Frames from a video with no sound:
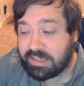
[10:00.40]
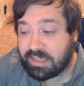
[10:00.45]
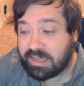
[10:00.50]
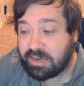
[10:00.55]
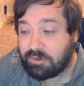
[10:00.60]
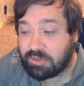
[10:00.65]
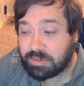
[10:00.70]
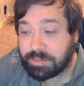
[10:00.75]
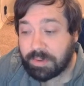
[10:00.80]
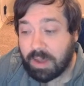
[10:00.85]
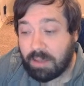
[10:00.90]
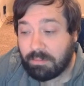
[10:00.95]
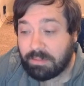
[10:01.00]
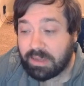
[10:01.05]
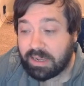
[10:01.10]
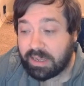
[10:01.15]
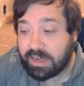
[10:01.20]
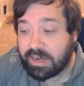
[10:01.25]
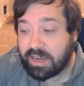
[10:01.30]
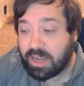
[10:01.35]
that it was
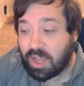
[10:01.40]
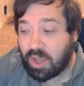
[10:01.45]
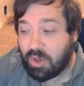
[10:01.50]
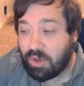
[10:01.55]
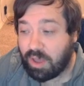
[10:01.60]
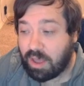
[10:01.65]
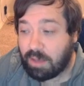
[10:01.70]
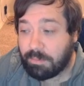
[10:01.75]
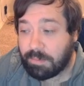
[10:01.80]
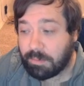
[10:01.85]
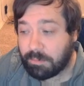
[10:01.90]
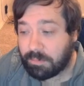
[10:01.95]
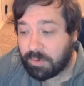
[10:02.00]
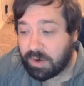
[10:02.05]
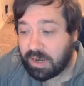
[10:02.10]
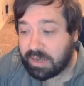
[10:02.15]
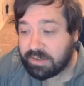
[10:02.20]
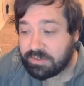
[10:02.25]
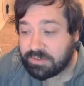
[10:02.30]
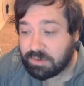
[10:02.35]
probably going to go up in
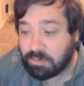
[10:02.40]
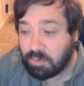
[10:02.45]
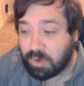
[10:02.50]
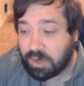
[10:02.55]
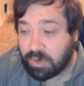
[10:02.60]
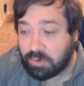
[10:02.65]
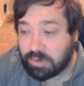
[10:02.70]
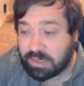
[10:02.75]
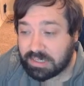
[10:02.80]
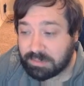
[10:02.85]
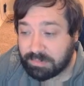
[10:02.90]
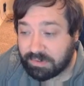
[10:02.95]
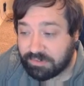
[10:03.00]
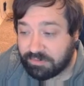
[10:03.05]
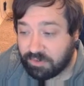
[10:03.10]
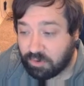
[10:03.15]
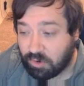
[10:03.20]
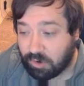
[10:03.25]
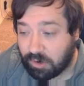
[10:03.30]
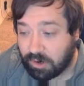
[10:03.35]
price from what it was
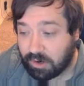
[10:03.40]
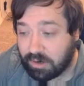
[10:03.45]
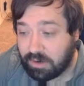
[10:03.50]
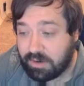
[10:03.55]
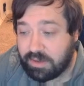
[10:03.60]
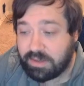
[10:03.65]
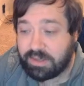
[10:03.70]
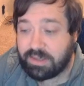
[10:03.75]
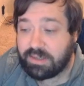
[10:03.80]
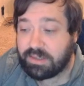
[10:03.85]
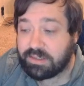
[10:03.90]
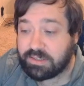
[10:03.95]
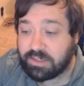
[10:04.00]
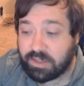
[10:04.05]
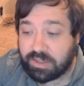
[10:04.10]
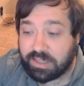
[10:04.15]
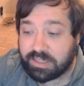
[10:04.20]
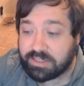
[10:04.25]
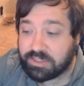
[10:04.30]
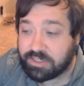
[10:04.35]
before.
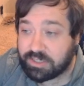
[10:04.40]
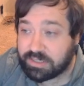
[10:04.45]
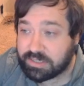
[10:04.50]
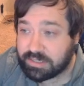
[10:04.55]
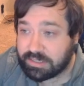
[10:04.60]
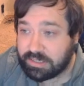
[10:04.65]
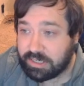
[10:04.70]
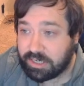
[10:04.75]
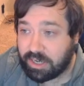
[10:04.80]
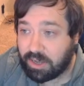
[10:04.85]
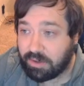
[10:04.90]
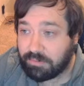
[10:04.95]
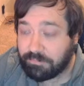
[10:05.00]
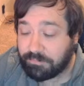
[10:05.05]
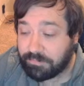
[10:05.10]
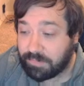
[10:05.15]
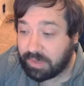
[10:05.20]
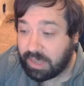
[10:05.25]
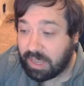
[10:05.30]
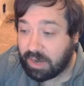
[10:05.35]
So that's just,
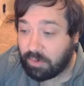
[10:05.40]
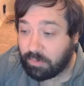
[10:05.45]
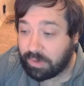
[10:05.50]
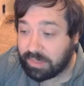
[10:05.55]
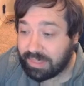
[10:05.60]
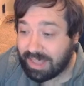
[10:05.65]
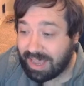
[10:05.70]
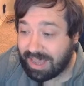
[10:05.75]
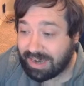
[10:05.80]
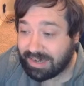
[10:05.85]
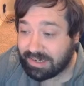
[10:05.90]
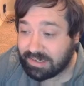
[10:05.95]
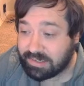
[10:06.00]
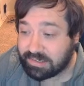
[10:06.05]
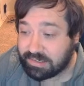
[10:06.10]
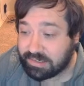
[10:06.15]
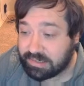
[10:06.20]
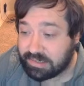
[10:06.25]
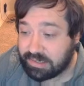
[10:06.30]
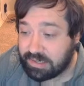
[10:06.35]
kind of what that
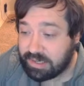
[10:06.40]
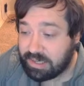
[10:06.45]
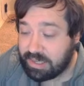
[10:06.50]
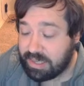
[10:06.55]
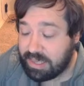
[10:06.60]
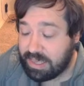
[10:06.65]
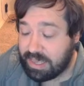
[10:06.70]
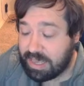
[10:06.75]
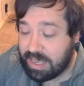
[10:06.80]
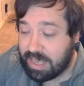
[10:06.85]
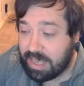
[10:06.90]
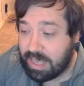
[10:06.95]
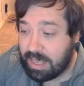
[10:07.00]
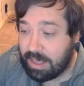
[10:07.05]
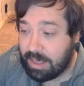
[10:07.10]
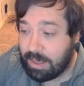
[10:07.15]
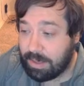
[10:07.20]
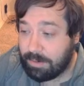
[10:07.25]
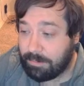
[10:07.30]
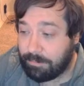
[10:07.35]
is.
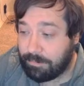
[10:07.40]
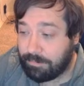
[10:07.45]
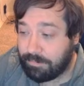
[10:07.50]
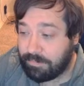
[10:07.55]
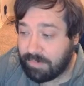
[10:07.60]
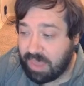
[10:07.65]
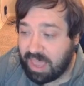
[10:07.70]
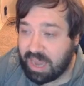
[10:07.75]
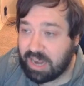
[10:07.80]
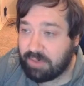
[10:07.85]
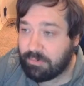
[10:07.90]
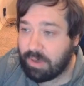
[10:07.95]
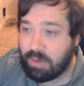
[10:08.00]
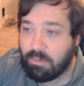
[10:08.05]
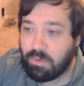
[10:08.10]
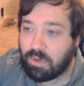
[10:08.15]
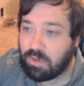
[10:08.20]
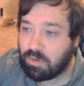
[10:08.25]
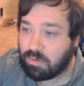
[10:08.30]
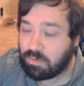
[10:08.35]
Anyway,
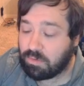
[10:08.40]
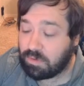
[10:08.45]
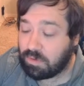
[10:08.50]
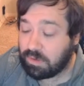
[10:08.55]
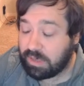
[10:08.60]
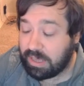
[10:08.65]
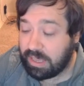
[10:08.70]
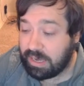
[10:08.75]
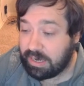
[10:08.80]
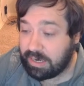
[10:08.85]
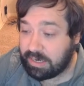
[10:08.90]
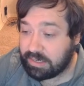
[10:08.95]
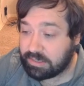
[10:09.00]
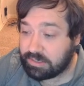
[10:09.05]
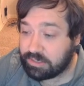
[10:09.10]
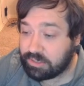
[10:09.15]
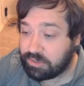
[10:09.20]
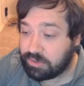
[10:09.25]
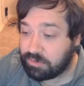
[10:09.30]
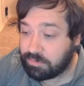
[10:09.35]
we'll get
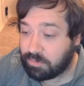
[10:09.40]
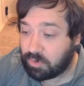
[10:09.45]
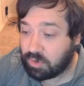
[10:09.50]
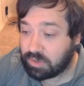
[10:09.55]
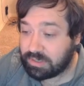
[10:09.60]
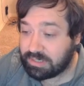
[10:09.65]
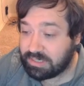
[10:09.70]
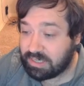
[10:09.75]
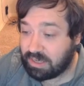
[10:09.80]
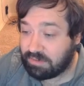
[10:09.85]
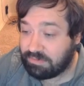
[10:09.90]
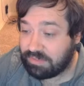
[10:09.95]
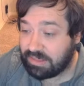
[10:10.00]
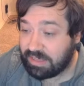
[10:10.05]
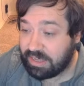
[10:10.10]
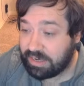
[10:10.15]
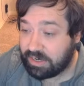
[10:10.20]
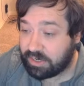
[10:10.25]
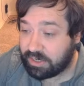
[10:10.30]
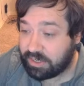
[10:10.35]
into more stuff
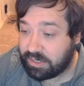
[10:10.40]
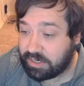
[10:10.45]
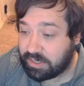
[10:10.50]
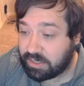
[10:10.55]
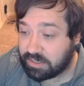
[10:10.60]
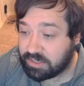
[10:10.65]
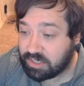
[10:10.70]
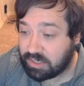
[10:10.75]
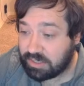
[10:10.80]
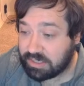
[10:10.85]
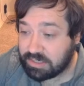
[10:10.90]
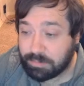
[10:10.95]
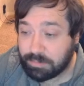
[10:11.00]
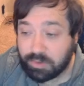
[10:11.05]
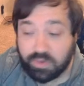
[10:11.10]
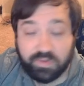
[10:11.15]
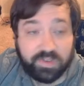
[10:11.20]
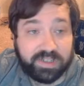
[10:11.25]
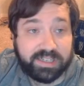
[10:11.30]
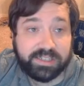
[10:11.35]
later here. So let's
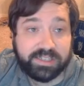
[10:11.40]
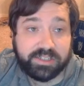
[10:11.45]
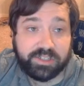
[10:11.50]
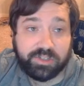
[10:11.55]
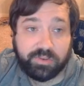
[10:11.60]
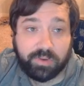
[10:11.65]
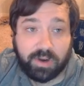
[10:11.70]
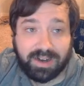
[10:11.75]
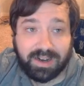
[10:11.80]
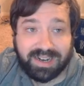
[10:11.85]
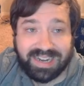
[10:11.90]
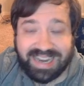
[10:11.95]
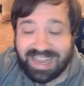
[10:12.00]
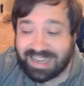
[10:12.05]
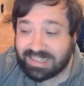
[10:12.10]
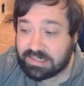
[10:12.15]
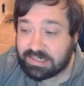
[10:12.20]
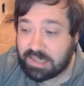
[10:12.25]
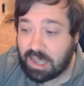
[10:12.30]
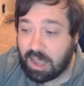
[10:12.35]
move into our
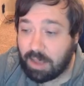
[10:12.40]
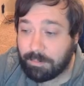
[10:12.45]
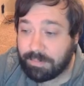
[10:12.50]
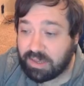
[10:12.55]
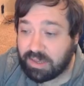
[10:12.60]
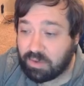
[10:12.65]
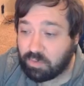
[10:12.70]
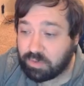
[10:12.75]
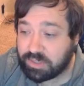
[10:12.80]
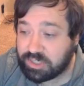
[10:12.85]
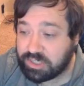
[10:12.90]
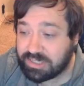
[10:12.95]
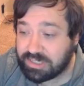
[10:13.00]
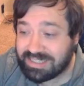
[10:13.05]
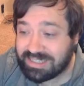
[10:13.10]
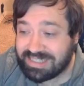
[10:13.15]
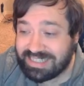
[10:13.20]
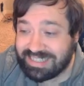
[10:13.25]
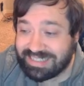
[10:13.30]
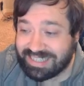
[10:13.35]
next topic, which
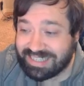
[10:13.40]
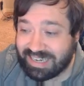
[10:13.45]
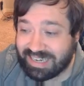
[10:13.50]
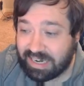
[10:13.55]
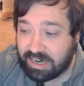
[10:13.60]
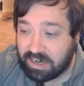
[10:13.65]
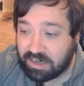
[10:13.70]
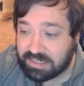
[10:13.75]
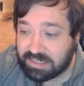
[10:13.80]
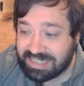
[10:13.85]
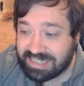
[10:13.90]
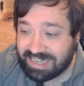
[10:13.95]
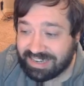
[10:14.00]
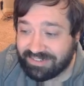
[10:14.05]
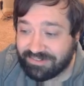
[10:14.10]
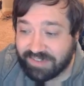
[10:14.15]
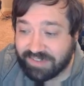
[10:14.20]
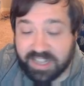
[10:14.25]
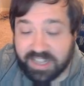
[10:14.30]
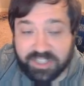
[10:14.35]
is the Tanares
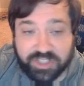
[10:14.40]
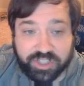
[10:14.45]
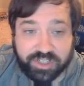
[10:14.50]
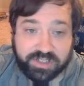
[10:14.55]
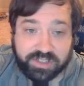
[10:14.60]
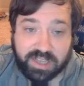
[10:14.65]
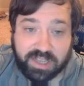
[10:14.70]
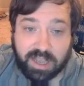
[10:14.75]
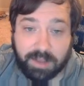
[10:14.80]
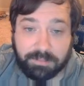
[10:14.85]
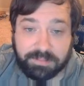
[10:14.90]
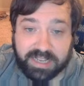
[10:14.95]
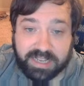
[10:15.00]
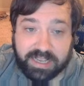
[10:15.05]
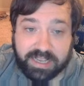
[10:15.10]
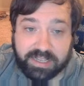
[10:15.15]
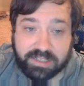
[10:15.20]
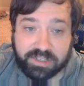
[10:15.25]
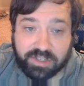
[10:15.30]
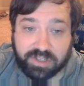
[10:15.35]
Adventures
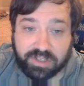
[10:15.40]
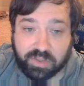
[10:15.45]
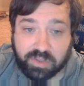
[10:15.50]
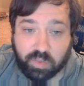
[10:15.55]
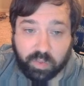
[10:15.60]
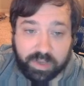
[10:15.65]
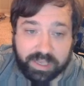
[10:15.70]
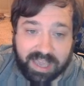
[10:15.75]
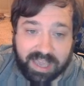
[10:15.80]
update. So this week,